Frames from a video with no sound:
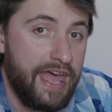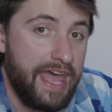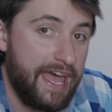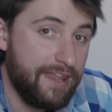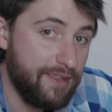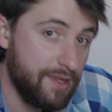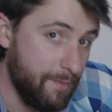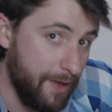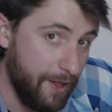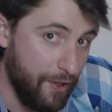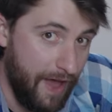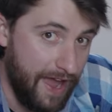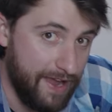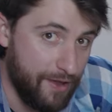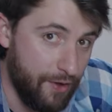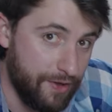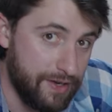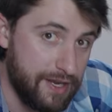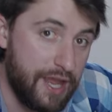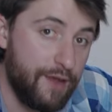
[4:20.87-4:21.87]
and the bell
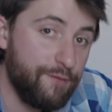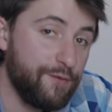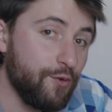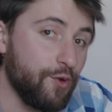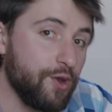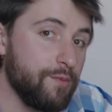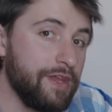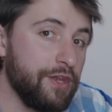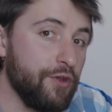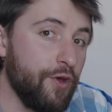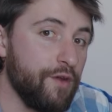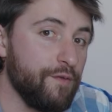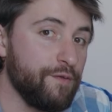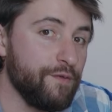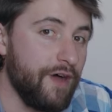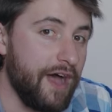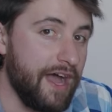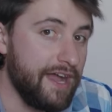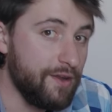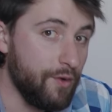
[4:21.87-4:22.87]
icon if you want to be
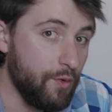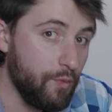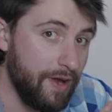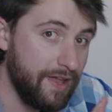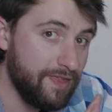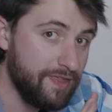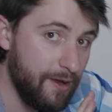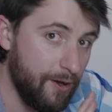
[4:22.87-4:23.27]
notified when